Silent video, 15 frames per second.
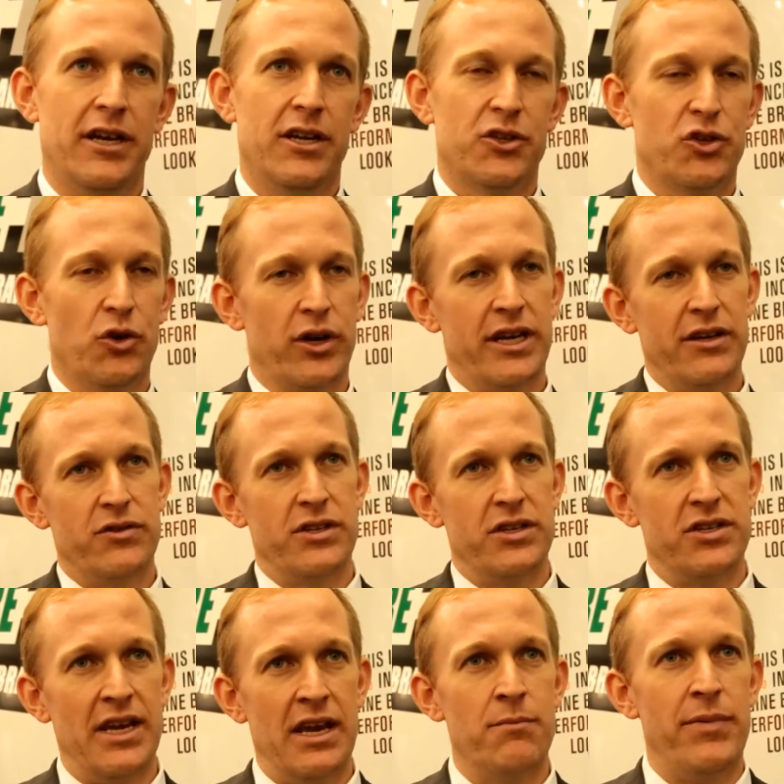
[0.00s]
So it gives you
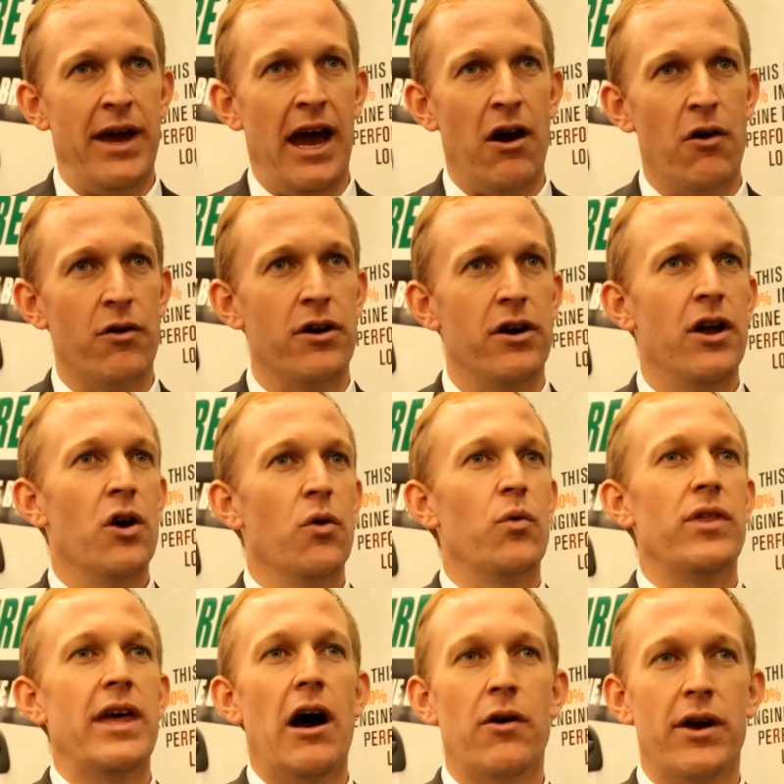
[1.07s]
the same power
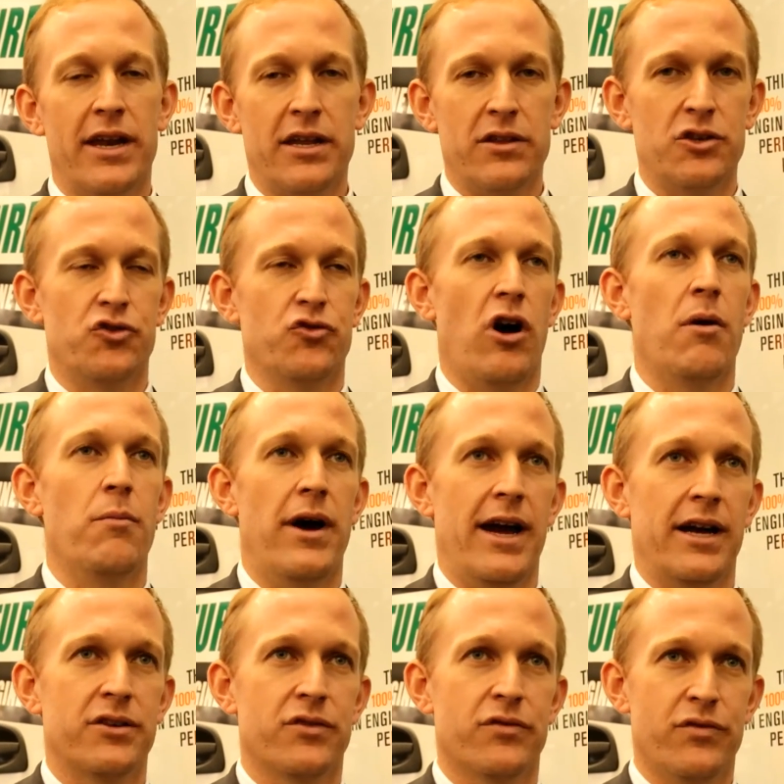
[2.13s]
without any of the
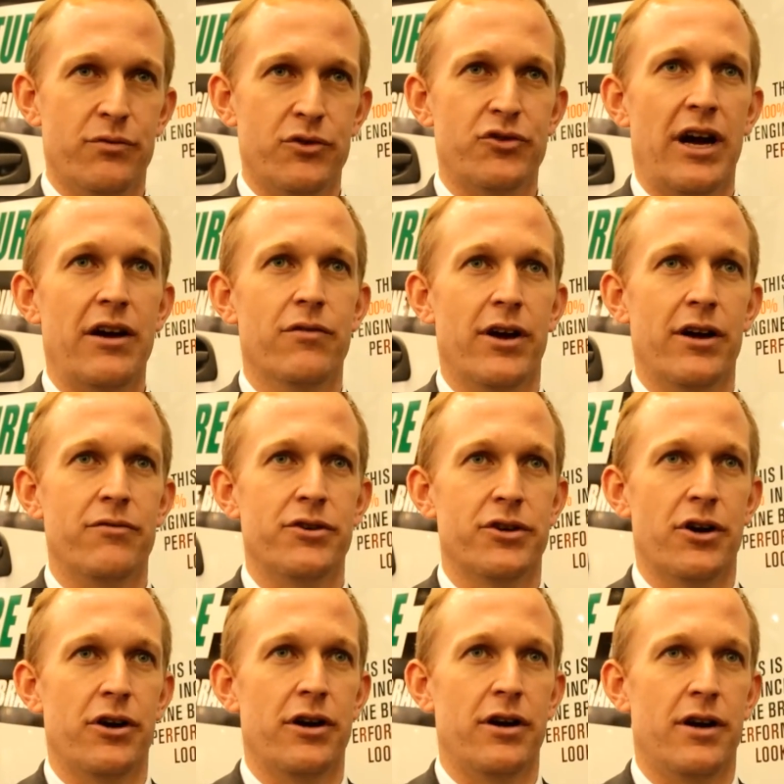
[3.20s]
drawbacks from a driveline
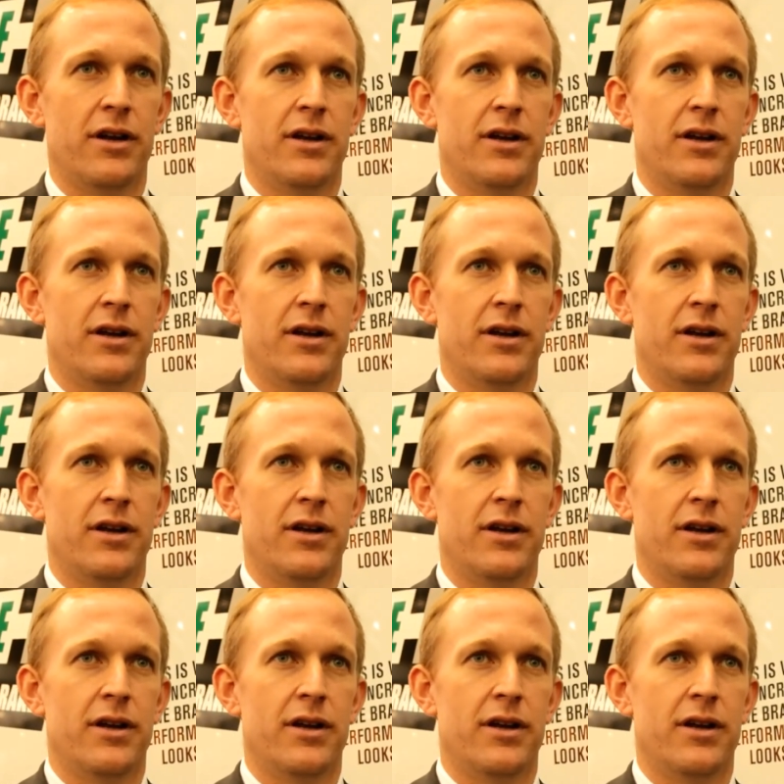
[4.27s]
retarder.